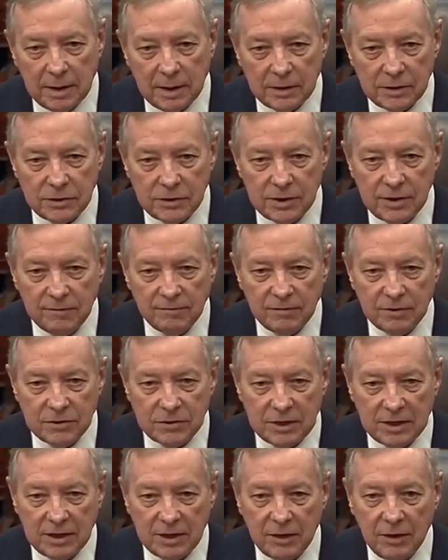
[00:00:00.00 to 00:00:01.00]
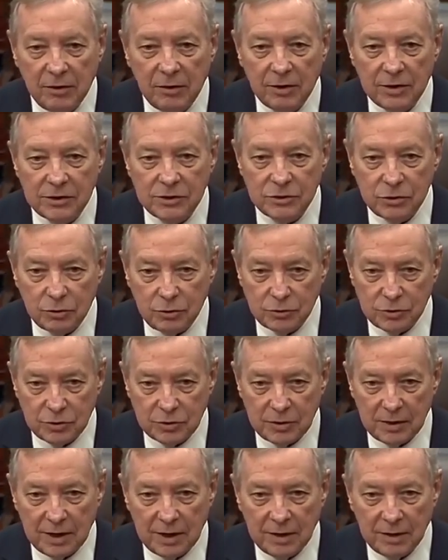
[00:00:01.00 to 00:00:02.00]
and see if there's an Illinois soldier
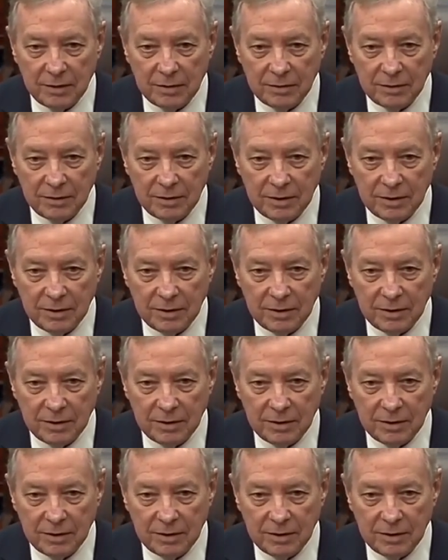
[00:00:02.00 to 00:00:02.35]
there